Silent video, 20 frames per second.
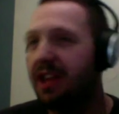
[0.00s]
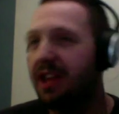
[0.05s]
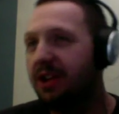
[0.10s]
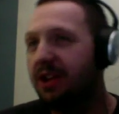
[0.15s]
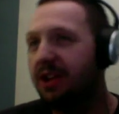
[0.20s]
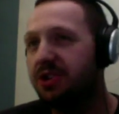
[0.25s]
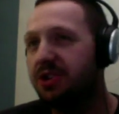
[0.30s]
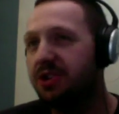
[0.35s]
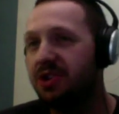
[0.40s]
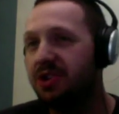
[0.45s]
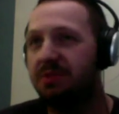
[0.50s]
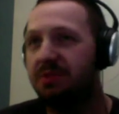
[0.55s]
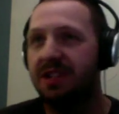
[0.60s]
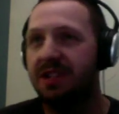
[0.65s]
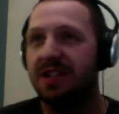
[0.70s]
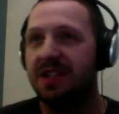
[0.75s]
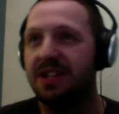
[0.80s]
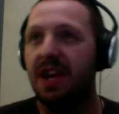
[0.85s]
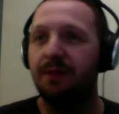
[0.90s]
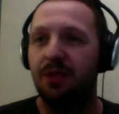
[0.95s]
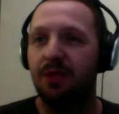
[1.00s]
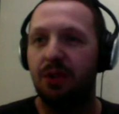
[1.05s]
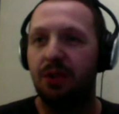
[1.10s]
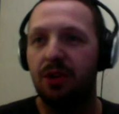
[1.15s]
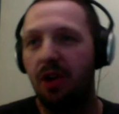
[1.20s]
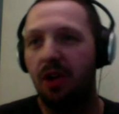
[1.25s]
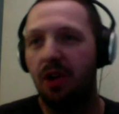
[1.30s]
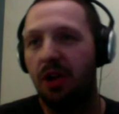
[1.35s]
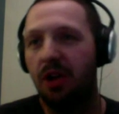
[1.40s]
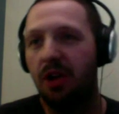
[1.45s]
which they later shipped to
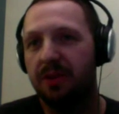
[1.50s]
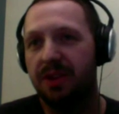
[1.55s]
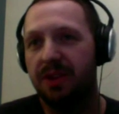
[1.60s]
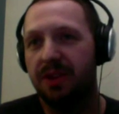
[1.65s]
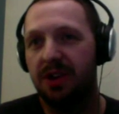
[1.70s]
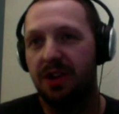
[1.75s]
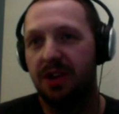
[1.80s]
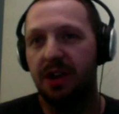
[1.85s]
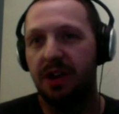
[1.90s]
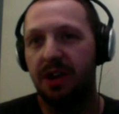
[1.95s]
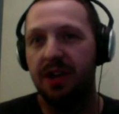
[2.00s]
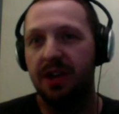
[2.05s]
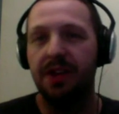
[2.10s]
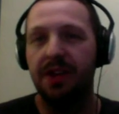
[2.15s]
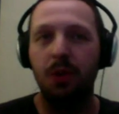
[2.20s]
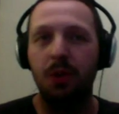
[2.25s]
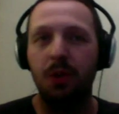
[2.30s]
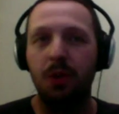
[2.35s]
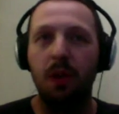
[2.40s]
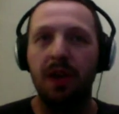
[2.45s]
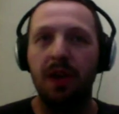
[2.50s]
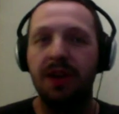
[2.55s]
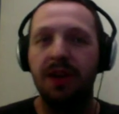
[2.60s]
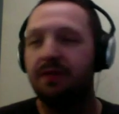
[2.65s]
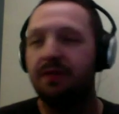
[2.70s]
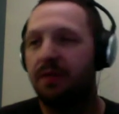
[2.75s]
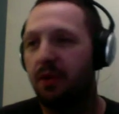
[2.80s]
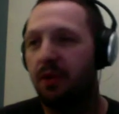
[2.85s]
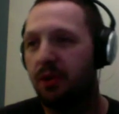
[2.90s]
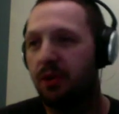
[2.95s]
Denver, along with another
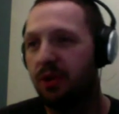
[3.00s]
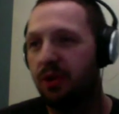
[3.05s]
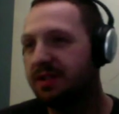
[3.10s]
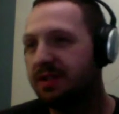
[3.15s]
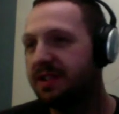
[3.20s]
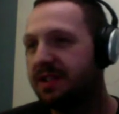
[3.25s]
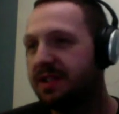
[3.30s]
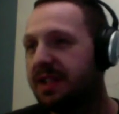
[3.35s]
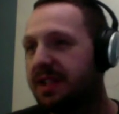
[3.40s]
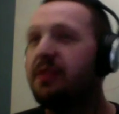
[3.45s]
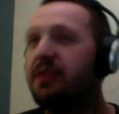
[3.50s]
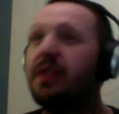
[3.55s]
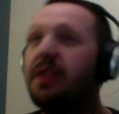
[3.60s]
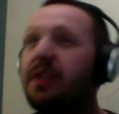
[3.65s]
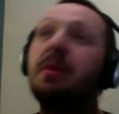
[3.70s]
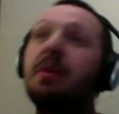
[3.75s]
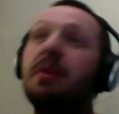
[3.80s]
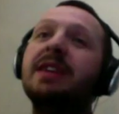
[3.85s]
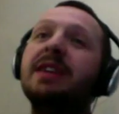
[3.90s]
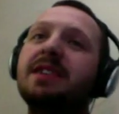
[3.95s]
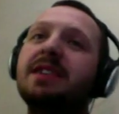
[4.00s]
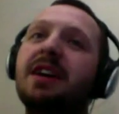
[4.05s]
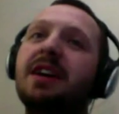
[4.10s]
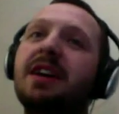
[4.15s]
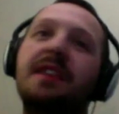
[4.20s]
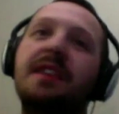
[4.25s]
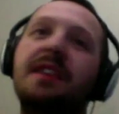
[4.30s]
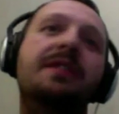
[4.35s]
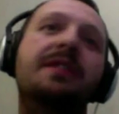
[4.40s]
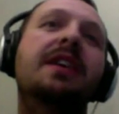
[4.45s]
one for Timofey
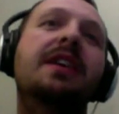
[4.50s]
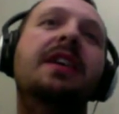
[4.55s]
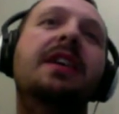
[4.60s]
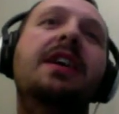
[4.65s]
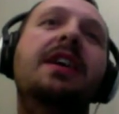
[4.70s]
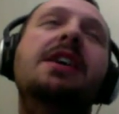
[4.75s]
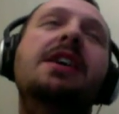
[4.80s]
Mozgov.